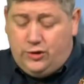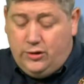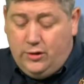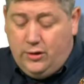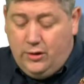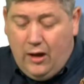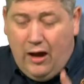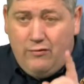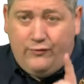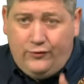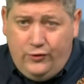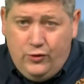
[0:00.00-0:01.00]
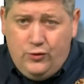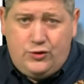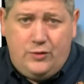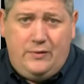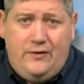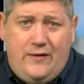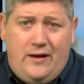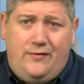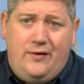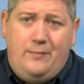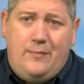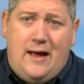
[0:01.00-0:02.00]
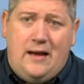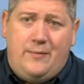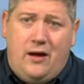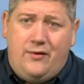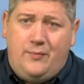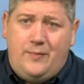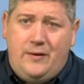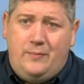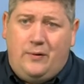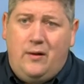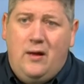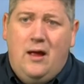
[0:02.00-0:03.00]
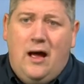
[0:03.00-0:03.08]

Ah, I refuse to believe anything bad about other people.